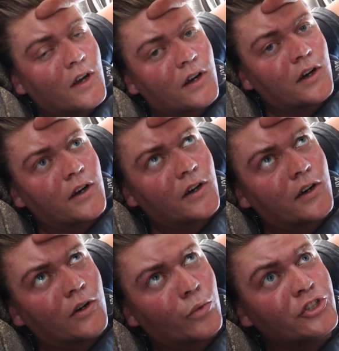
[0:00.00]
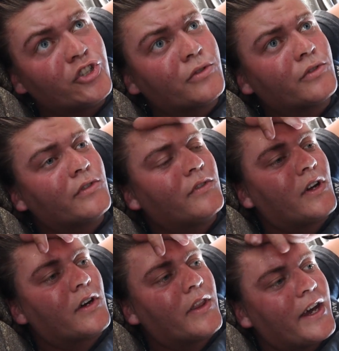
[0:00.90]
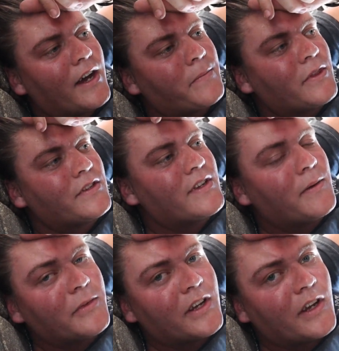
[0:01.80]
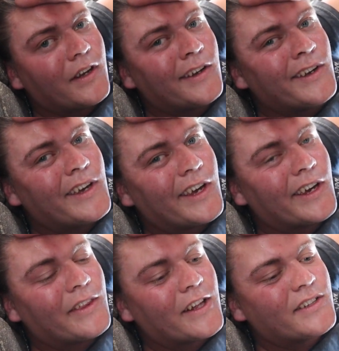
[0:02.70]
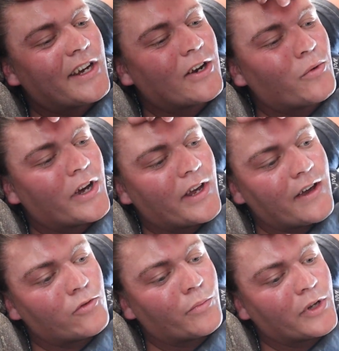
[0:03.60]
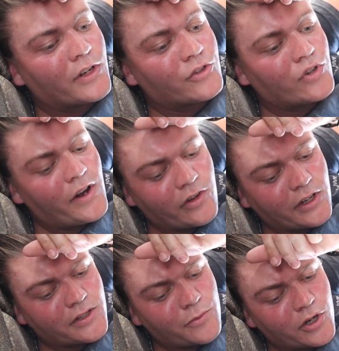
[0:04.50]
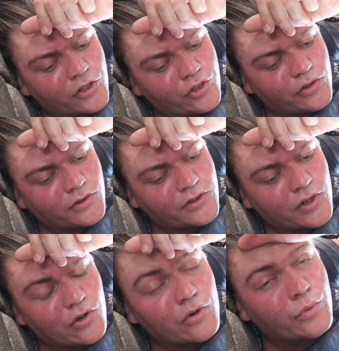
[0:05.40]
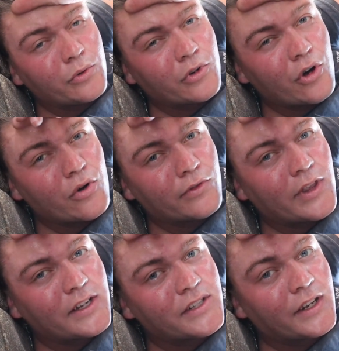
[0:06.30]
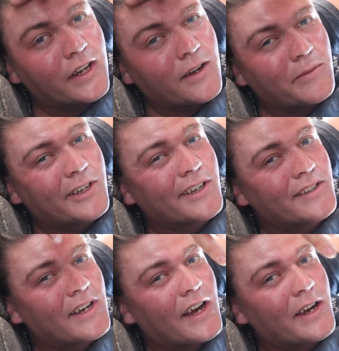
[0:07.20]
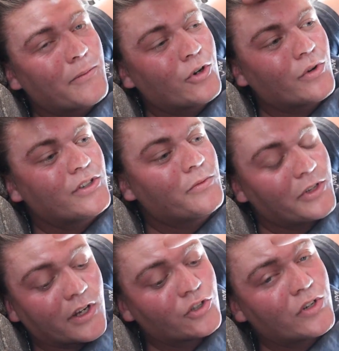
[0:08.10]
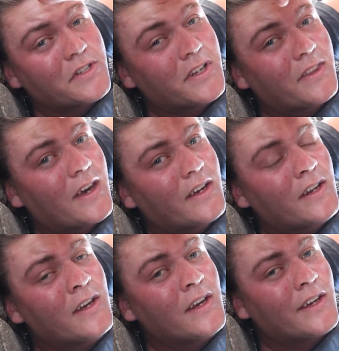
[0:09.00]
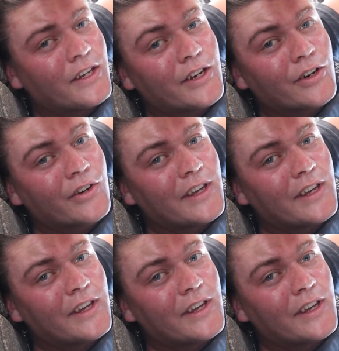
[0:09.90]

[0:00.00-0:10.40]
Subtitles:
windshield. That happened the same day, and that's kind of why I haven't been driving it as much. So we will go over that today because I am going to be addressing that here